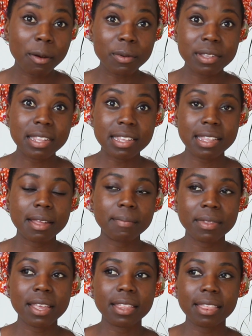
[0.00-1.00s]
that was the
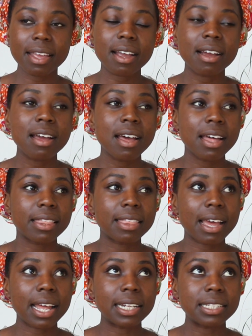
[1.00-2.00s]
same thing there,
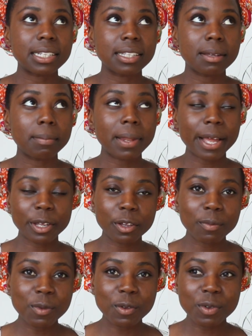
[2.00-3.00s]
that the
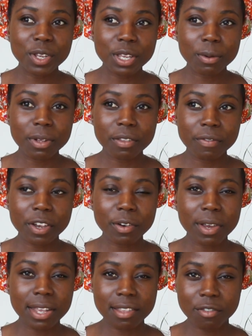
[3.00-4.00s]
black community was
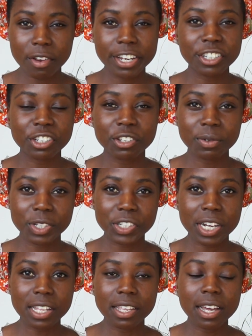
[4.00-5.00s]
very estranged to
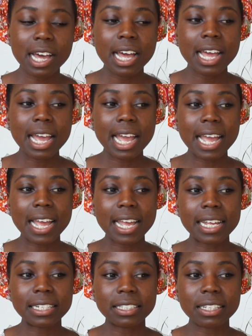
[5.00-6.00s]
each other
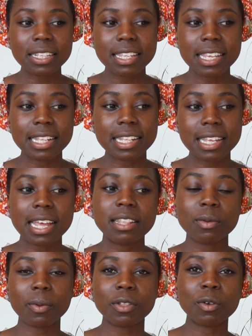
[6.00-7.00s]
and
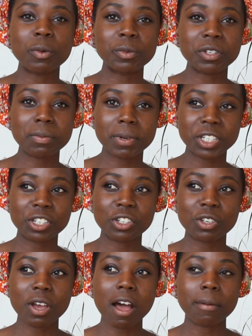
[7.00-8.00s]
success was almost
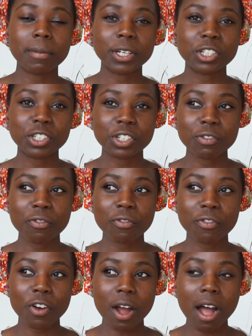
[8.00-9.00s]
measured to how much
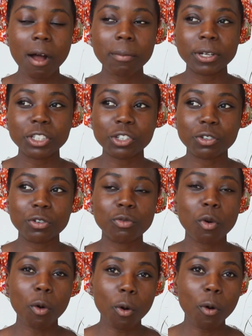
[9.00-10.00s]
but uh, how much you could
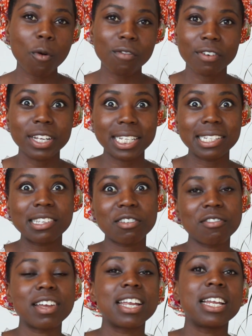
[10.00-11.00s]
over
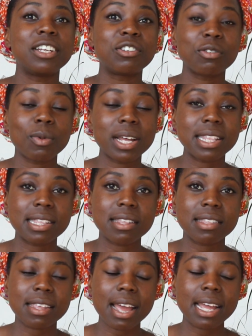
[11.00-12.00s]
integrate into white
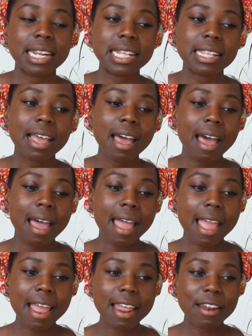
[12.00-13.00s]
societies.
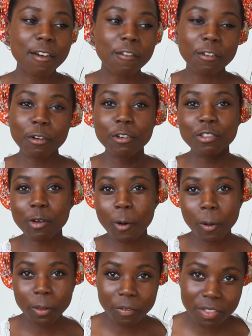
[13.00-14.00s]
And of course,
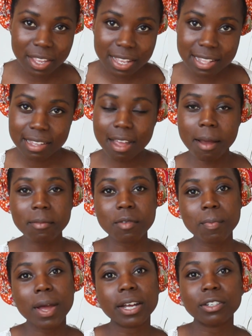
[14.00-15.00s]
all of this
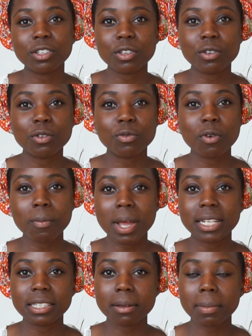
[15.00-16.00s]
comes back to
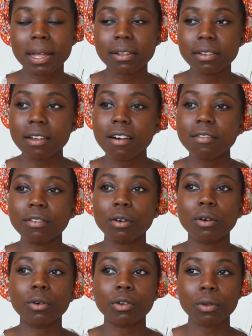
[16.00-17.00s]
romantic black love
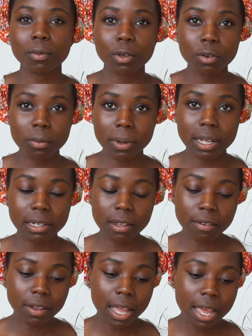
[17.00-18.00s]
or communal black
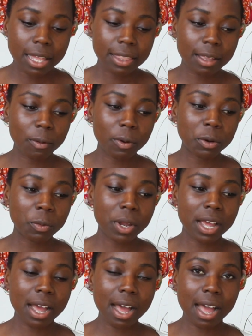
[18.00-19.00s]
love that when
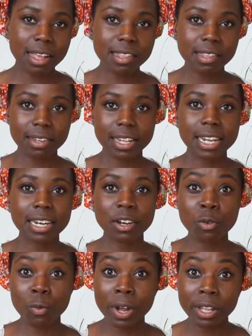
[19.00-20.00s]
we are
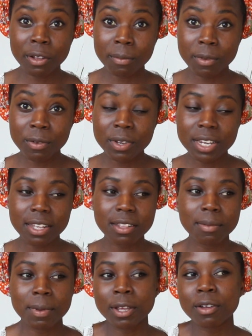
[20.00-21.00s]
isolated in white
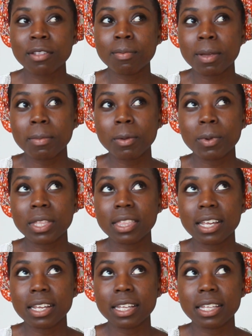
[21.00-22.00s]
communities, because maybe we
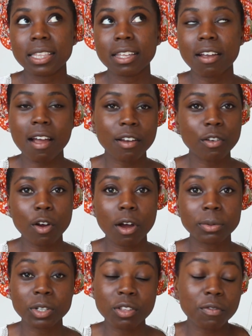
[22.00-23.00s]
think there are no
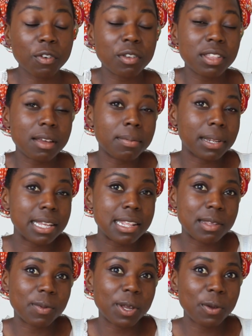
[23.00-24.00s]
options. Of course, there are
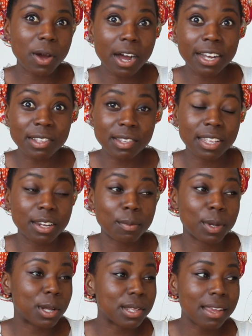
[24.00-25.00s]
places where you are
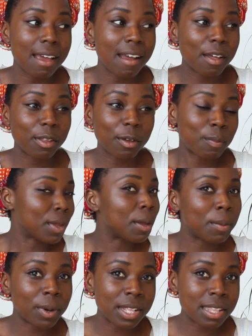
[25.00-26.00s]
isolated because your
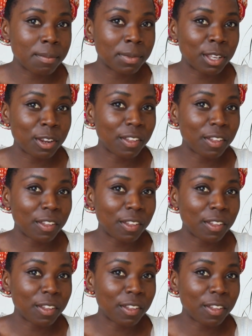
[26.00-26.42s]
people are simply